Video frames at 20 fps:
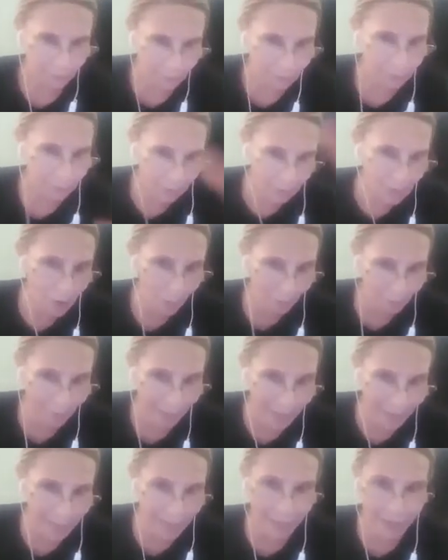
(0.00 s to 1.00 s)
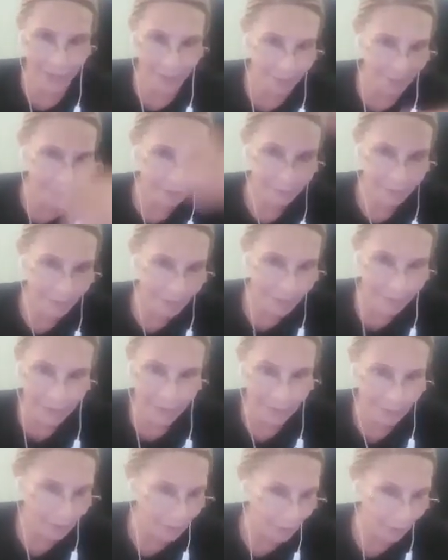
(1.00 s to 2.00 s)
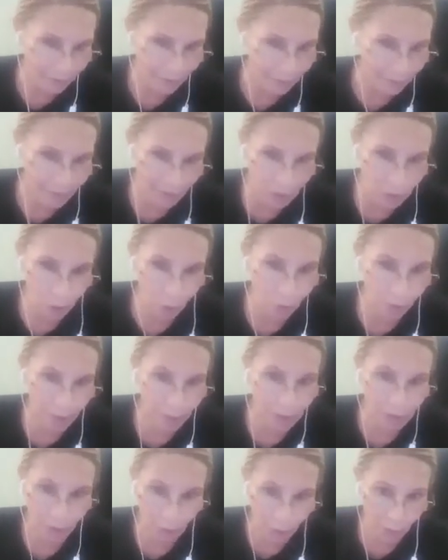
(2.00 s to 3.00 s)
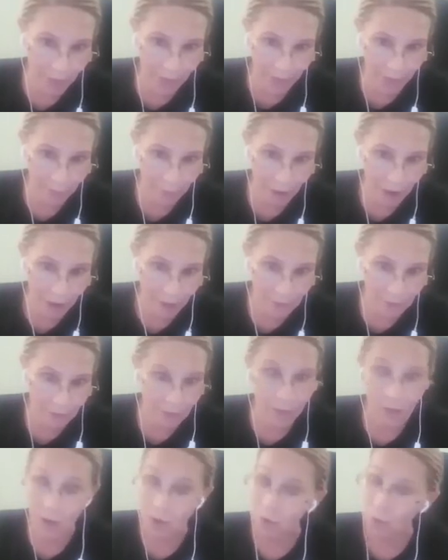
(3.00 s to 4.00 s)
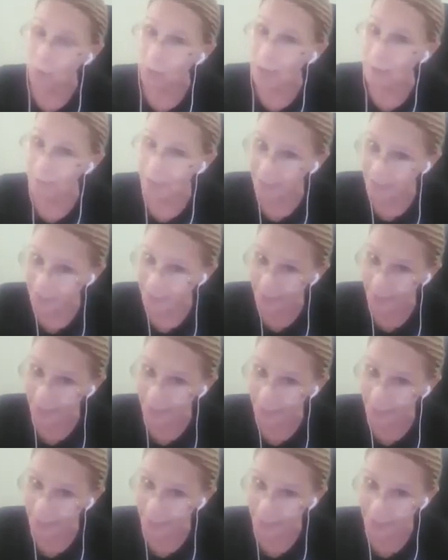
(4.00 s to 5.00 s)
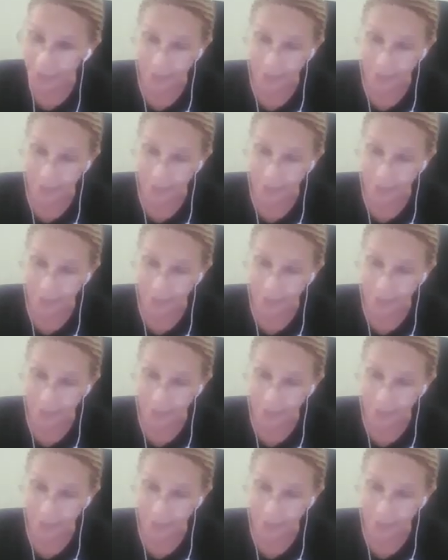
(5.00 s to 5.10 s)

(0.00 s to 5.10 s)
complaining that idiot of the first order is not wearing a mask. When basically,